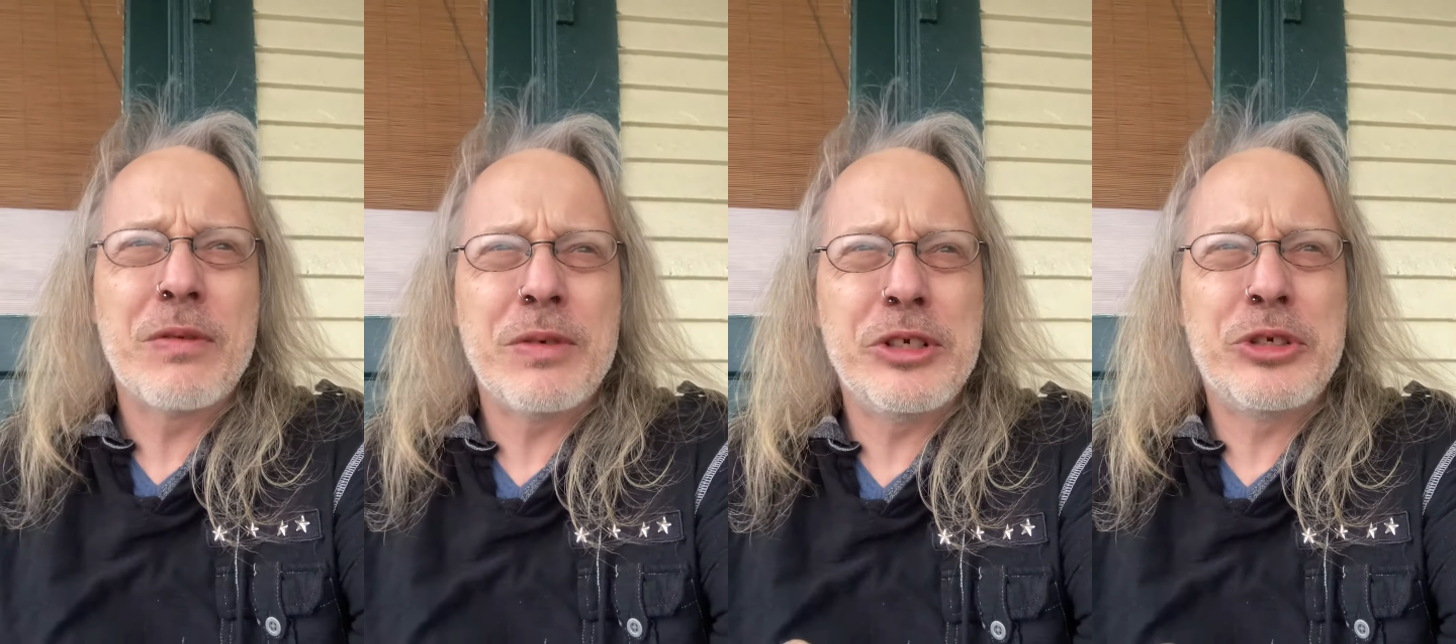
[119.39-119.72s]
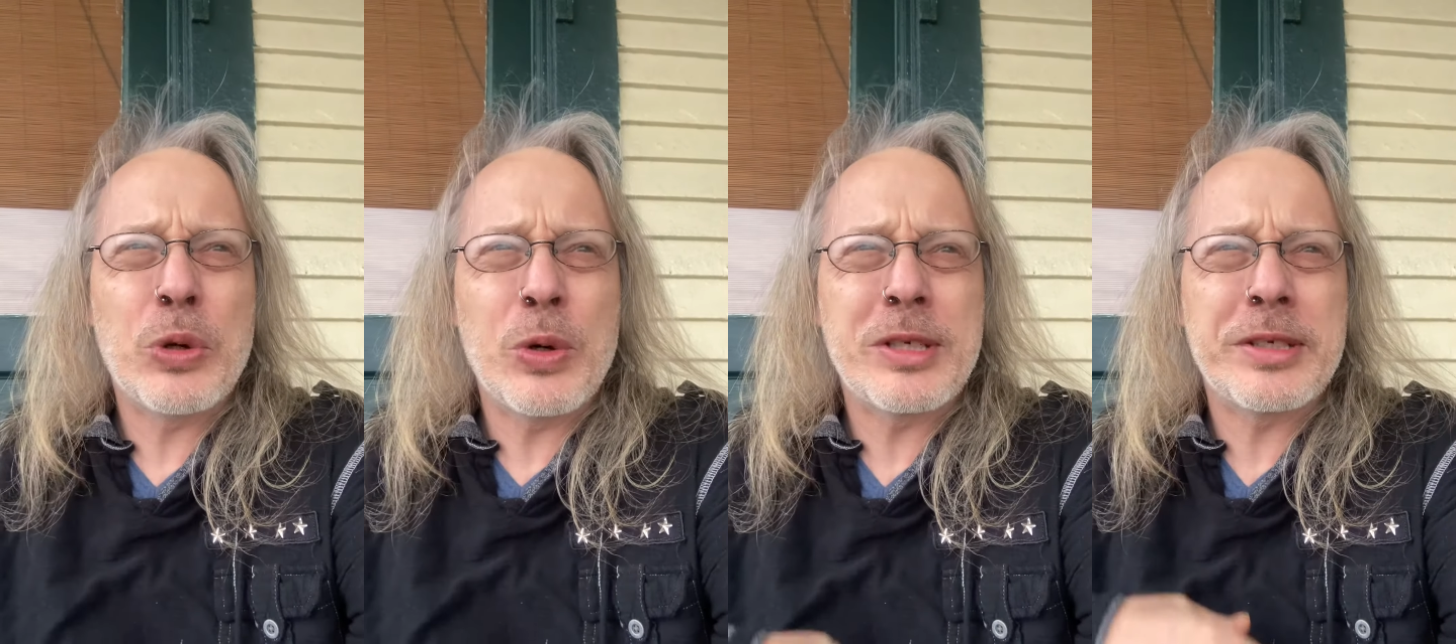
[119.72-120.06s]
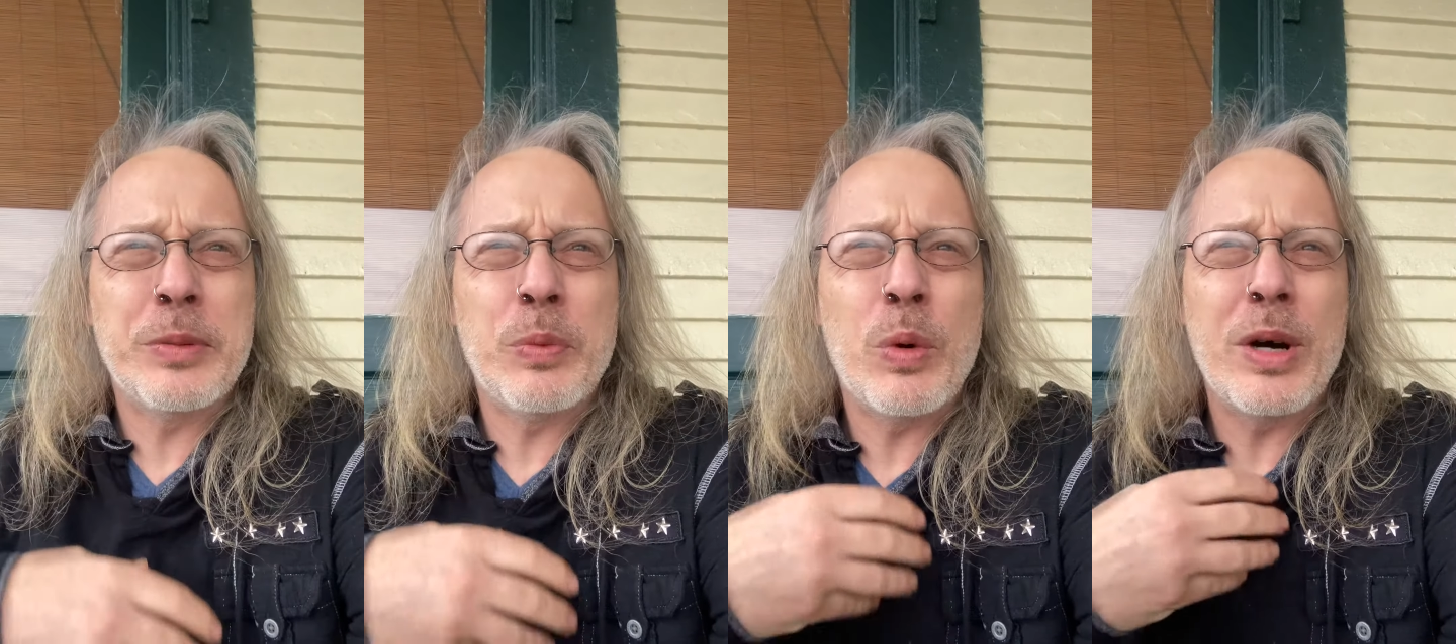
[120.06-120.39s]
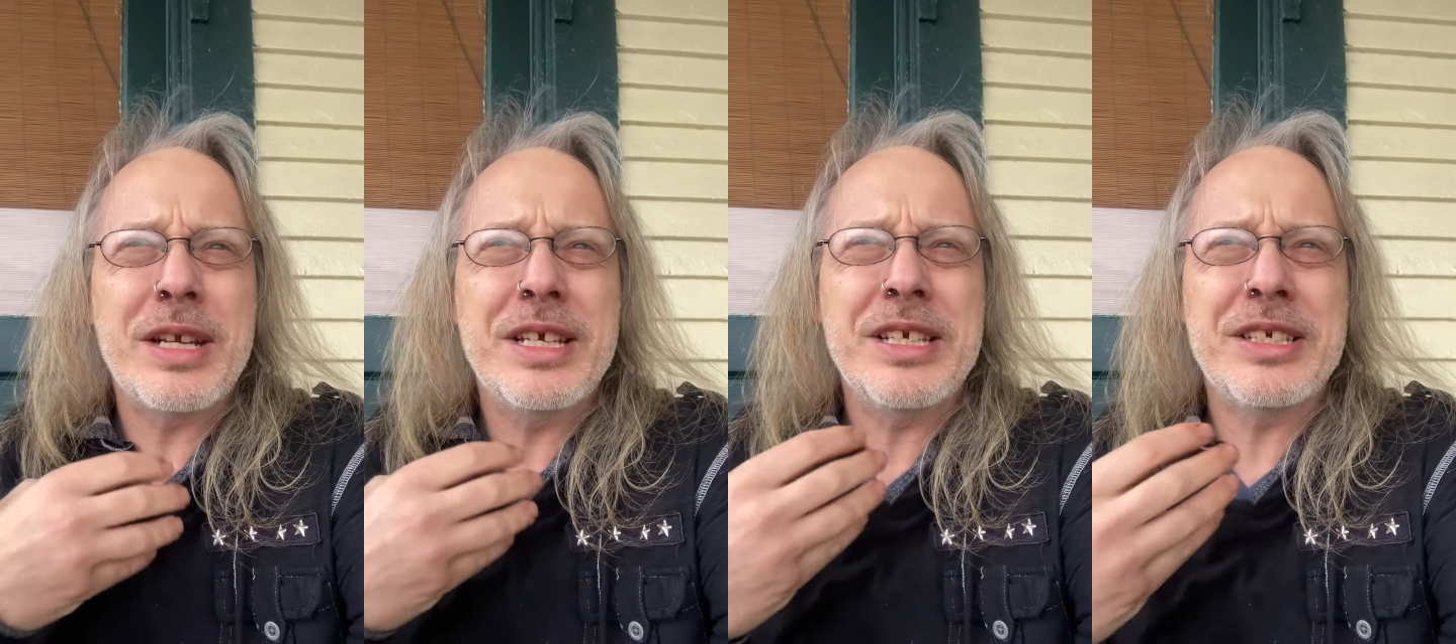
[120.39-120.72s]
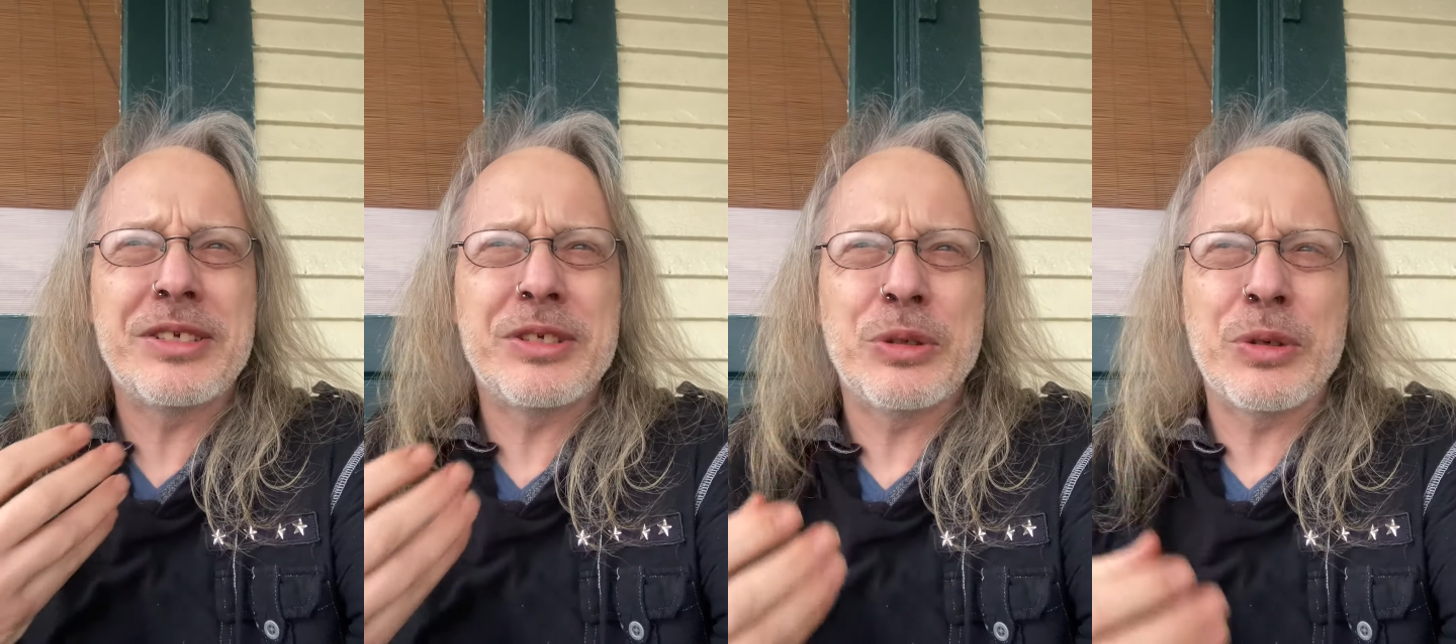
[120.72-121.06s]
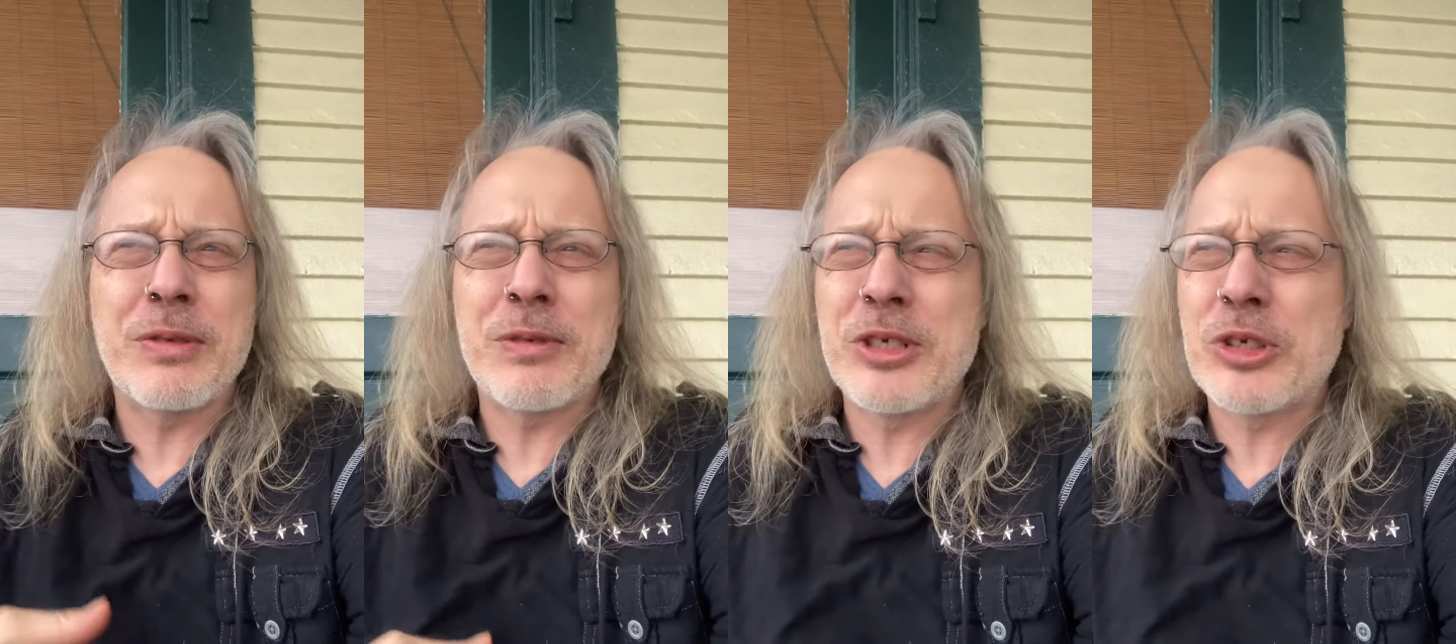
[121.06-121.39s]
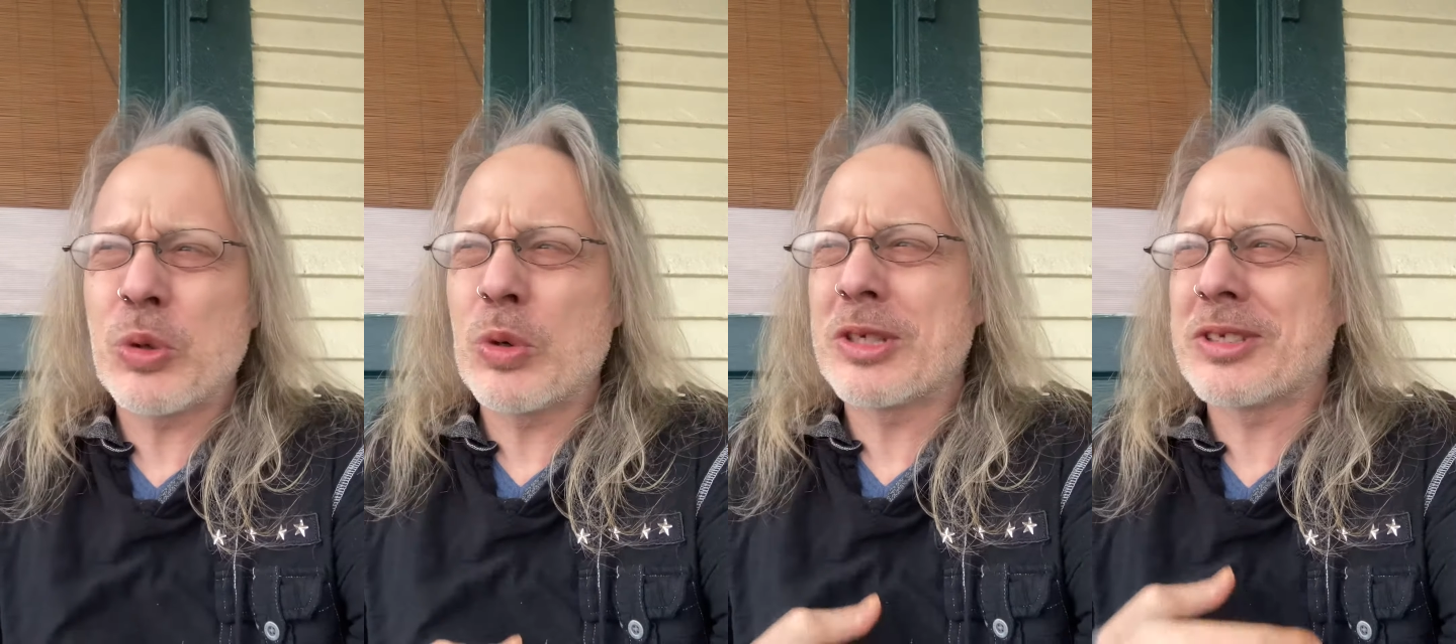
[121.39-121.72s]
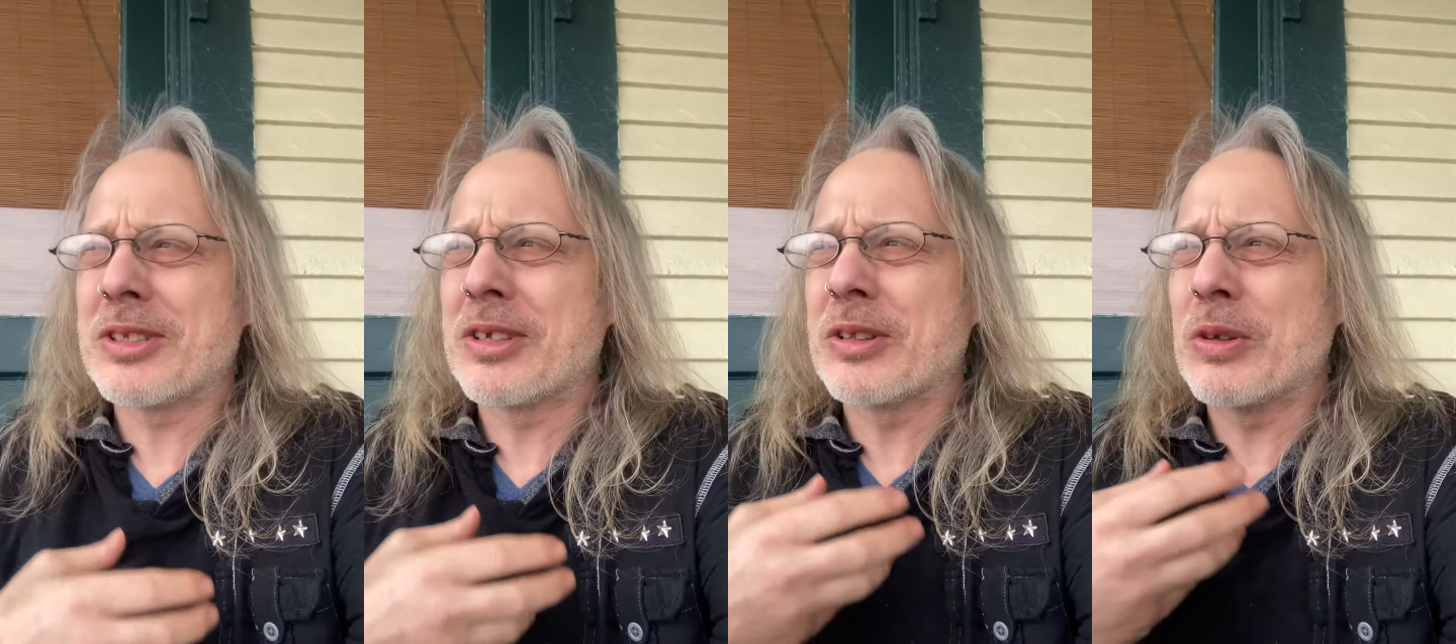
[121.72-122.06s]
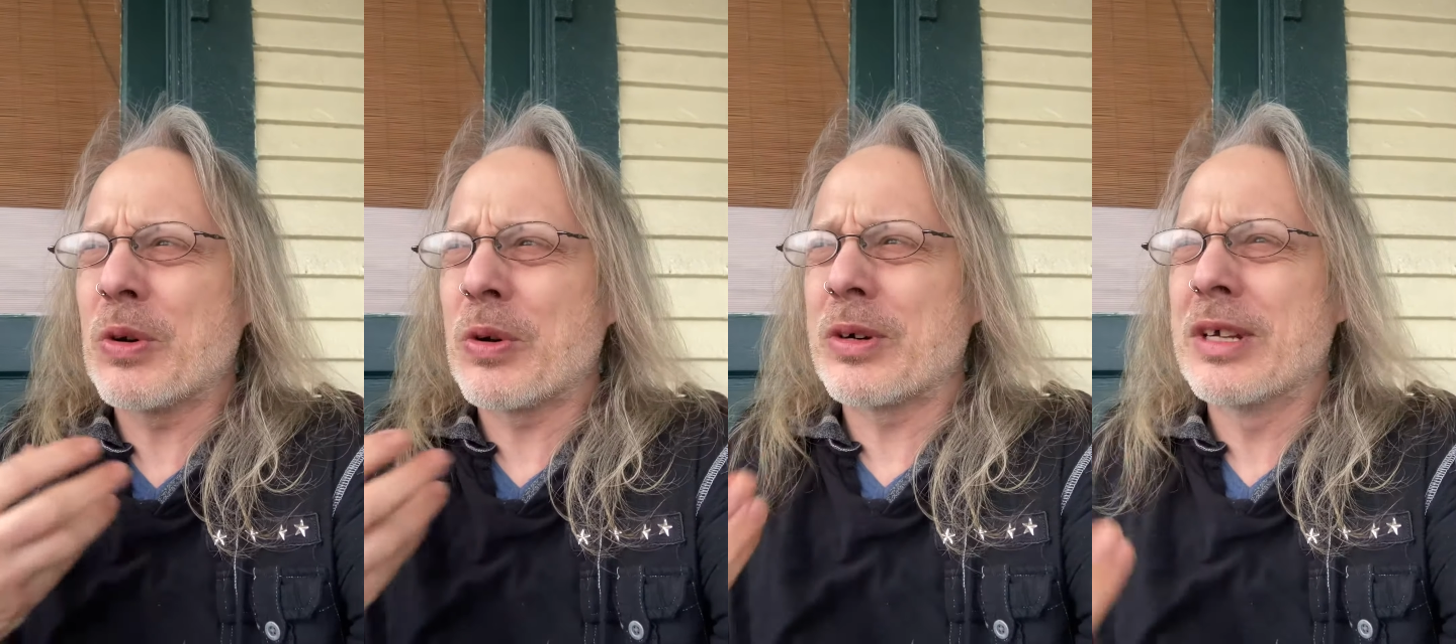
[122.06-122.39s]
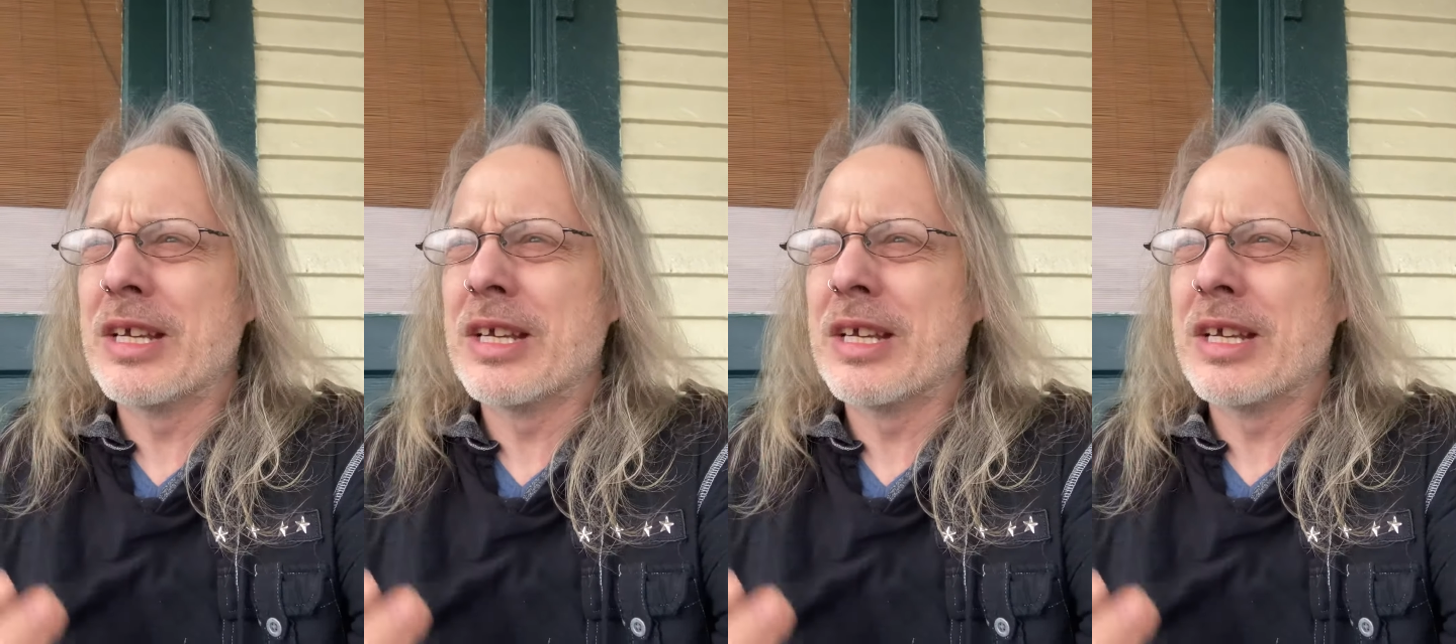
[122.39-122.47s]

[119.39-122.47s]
Rejoice in what he is doing. Rejoice in the Lord,